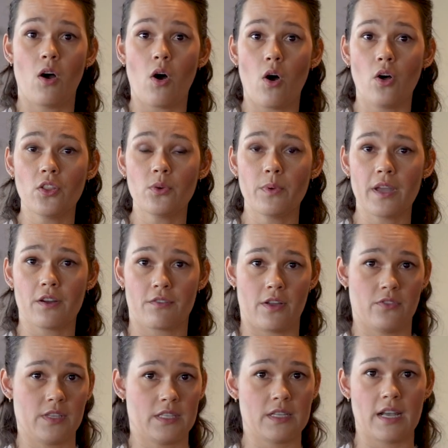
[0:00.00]
all the way
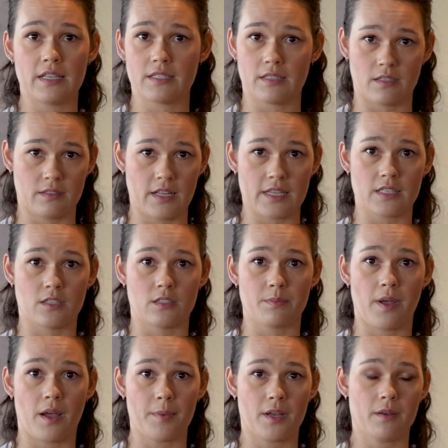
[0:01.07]
around this nice little nestled
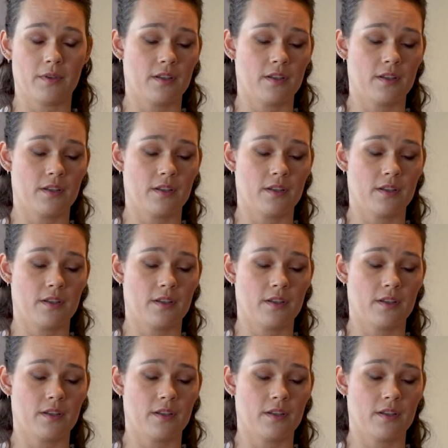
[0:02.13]
puck.